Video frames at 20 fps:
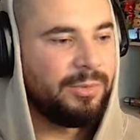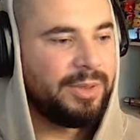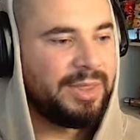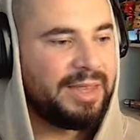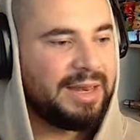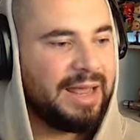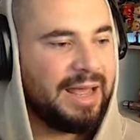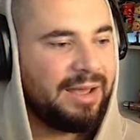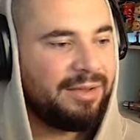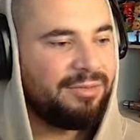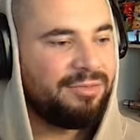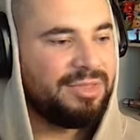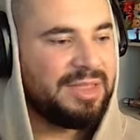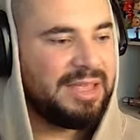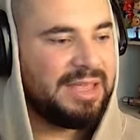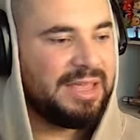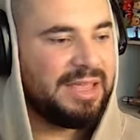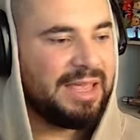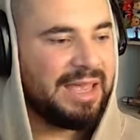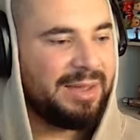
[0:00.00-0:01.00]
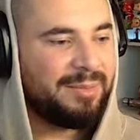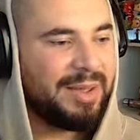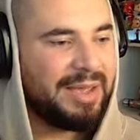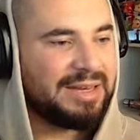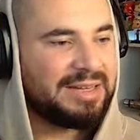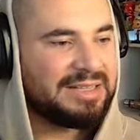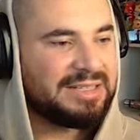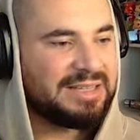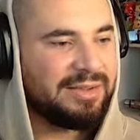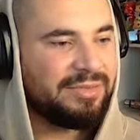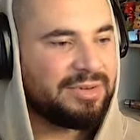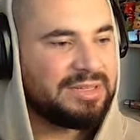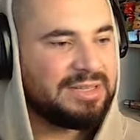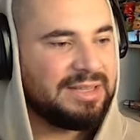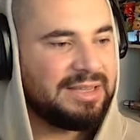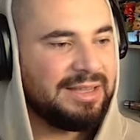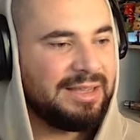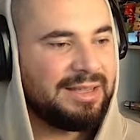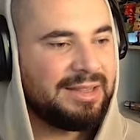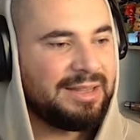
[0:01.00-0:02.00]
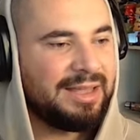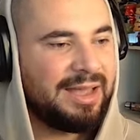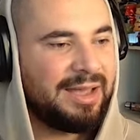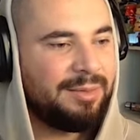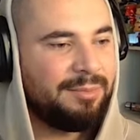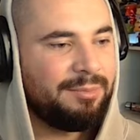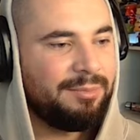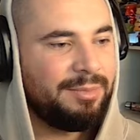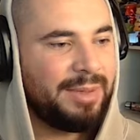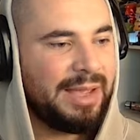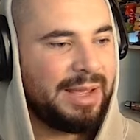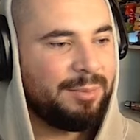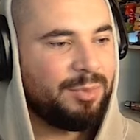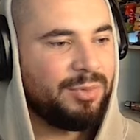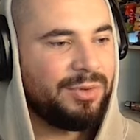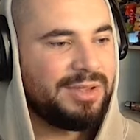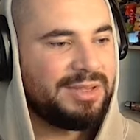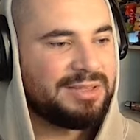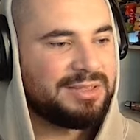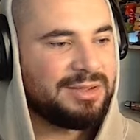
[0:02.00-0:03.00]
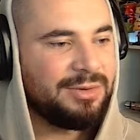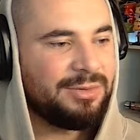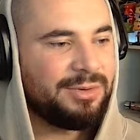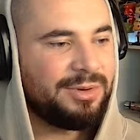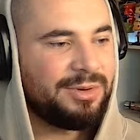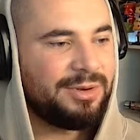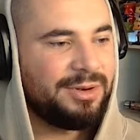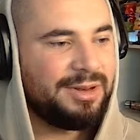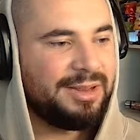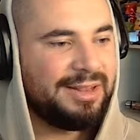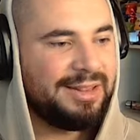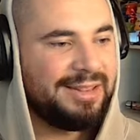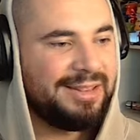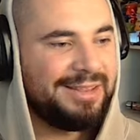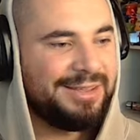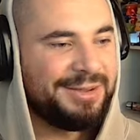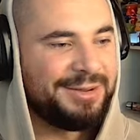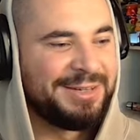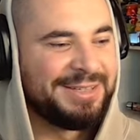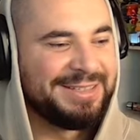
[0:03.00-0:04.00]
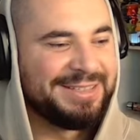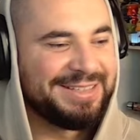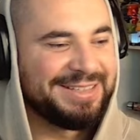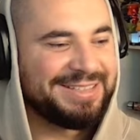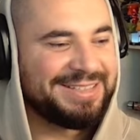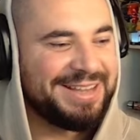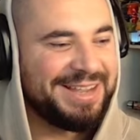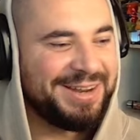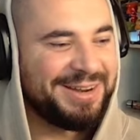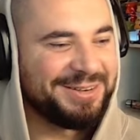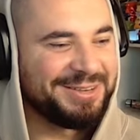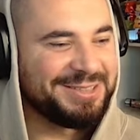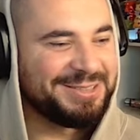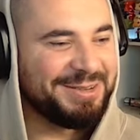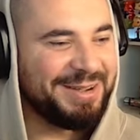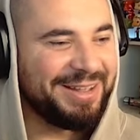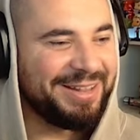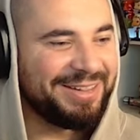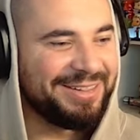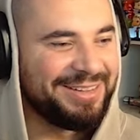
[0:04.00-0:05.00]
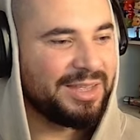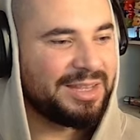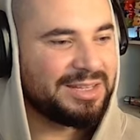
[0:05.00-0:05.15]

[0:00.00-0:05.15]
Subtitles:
We then have the M870, and that bad boy is going in the useless tier as well.